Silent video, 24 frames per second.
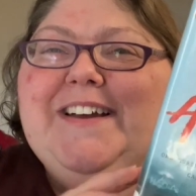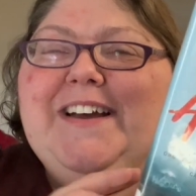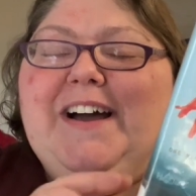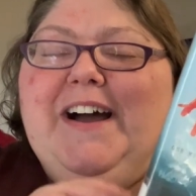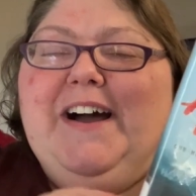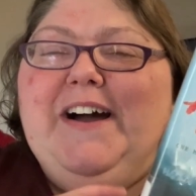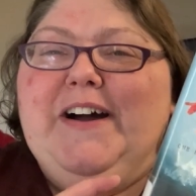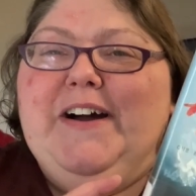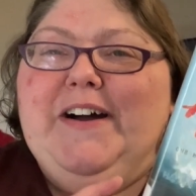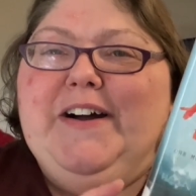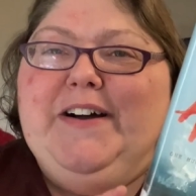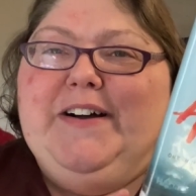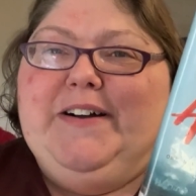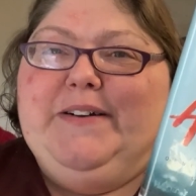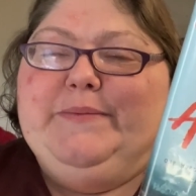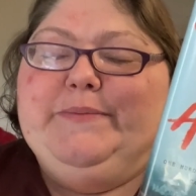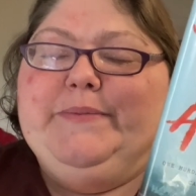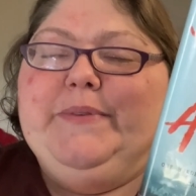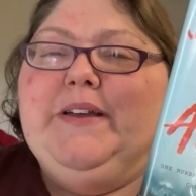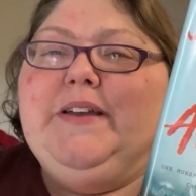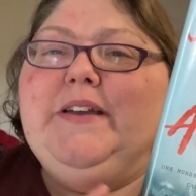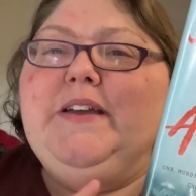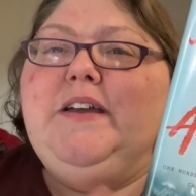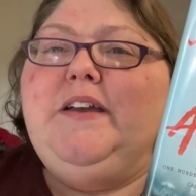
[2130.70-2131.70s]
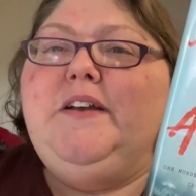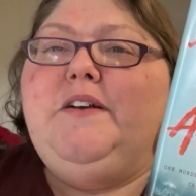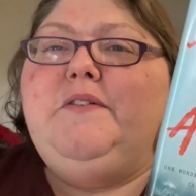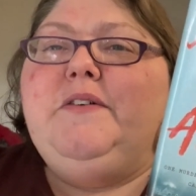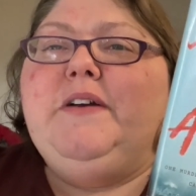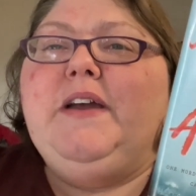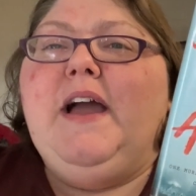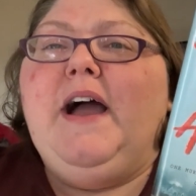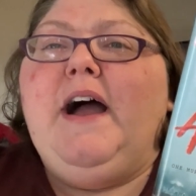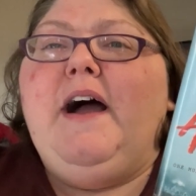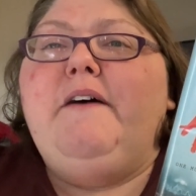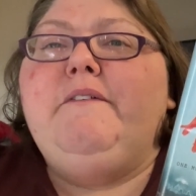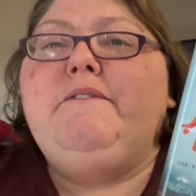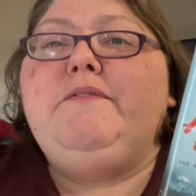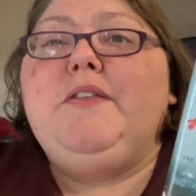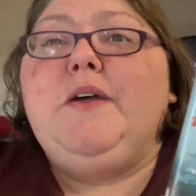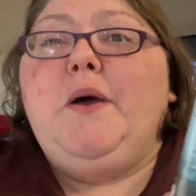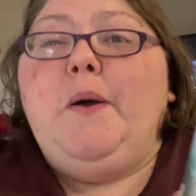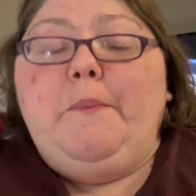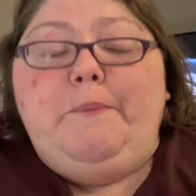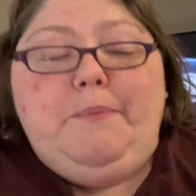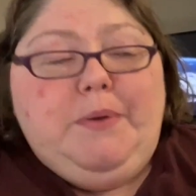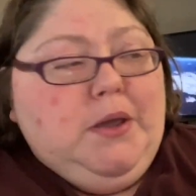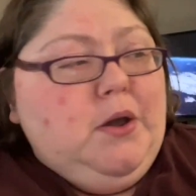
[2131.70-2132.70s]
um, here we have
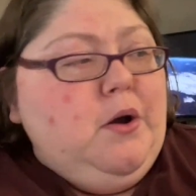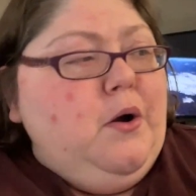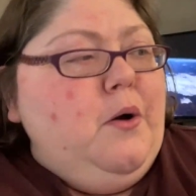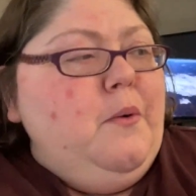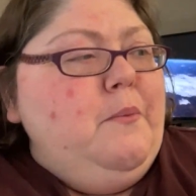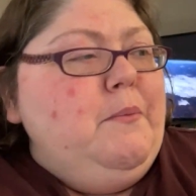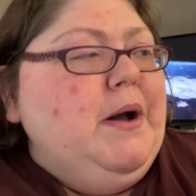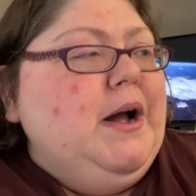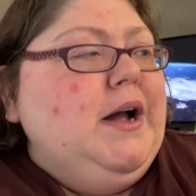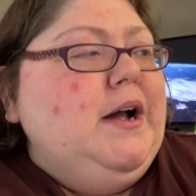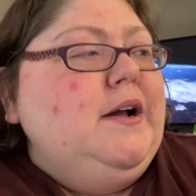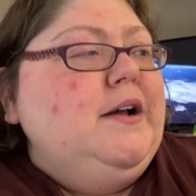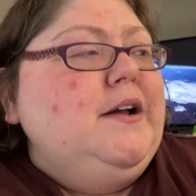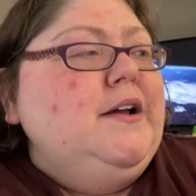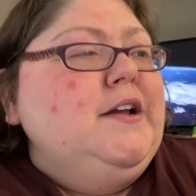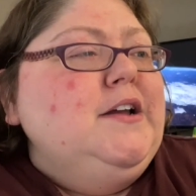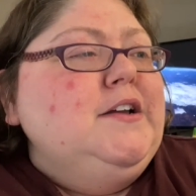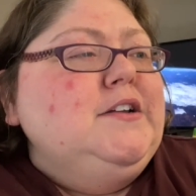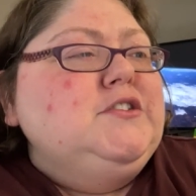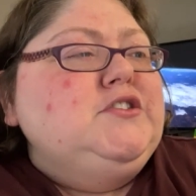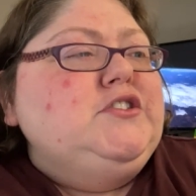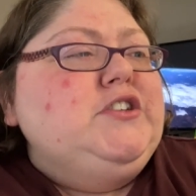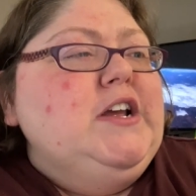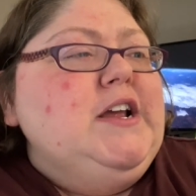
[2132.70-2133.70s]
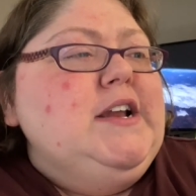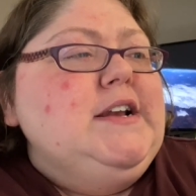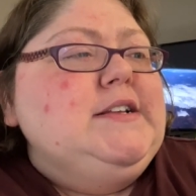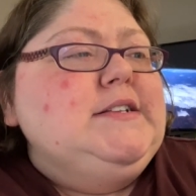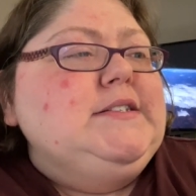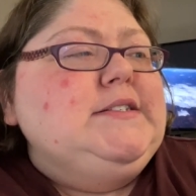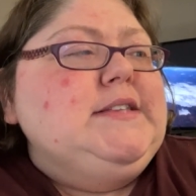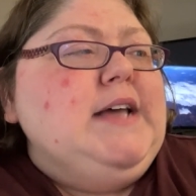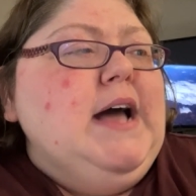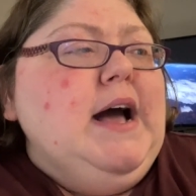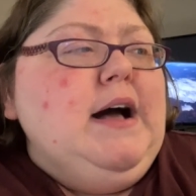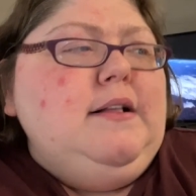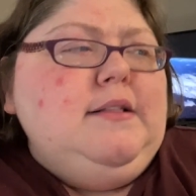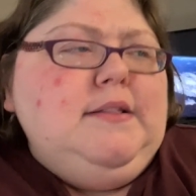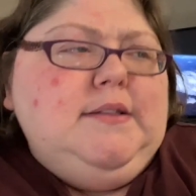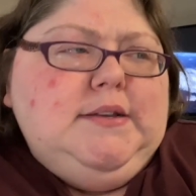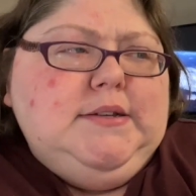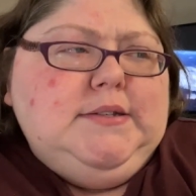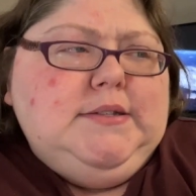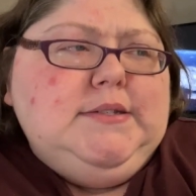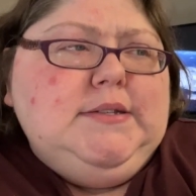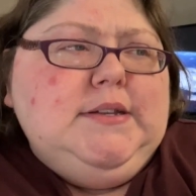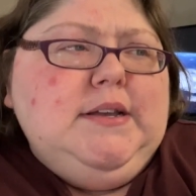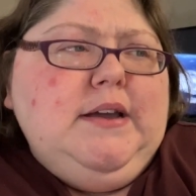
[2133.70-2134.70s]
The Appeal by Janice
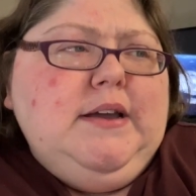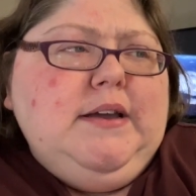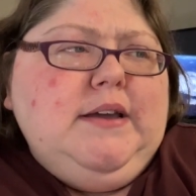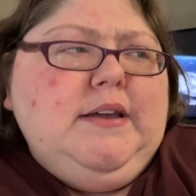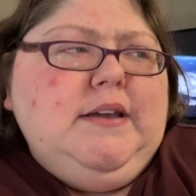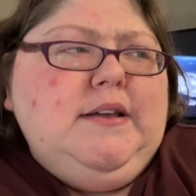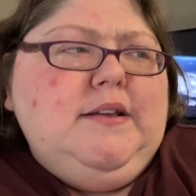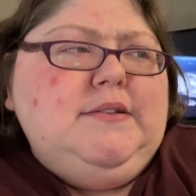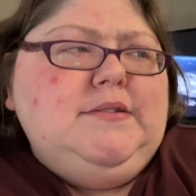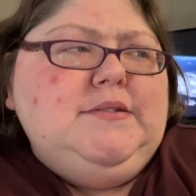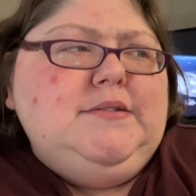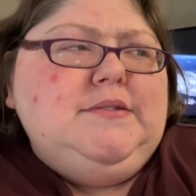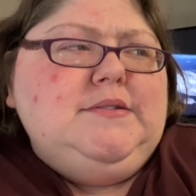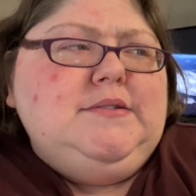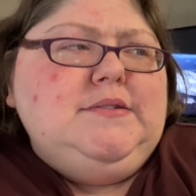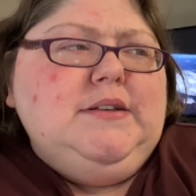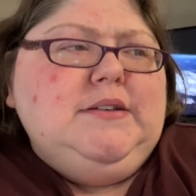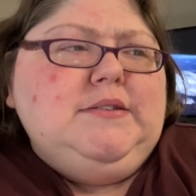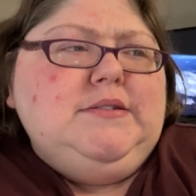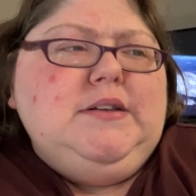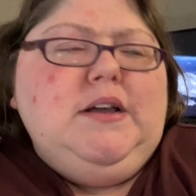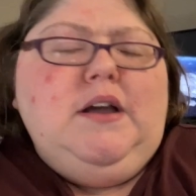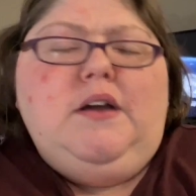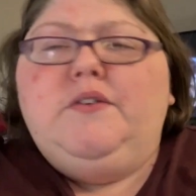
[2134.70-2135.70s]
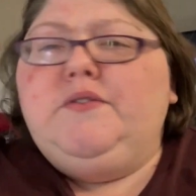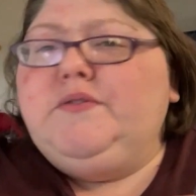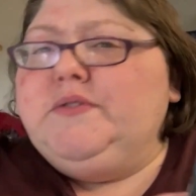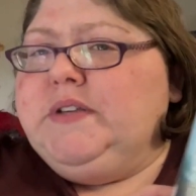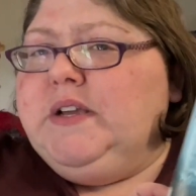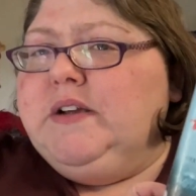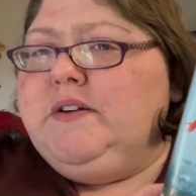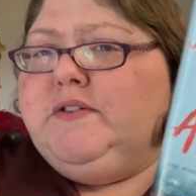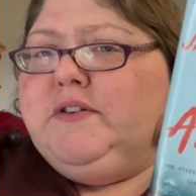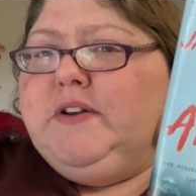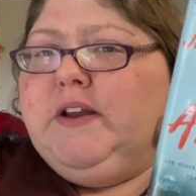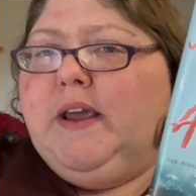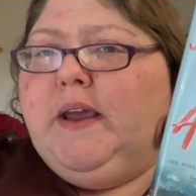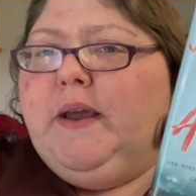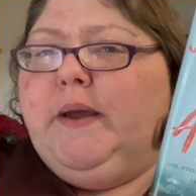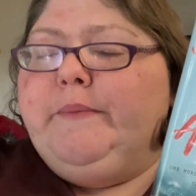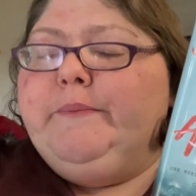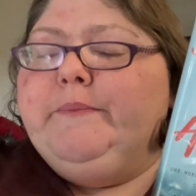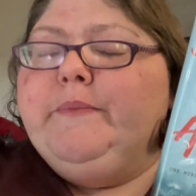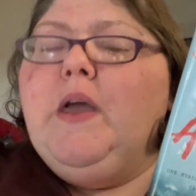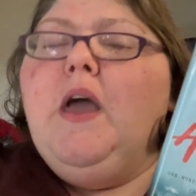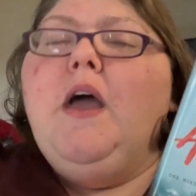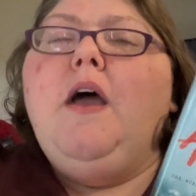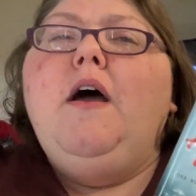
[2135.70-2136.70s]
Hallett, I guess that's how you say her name.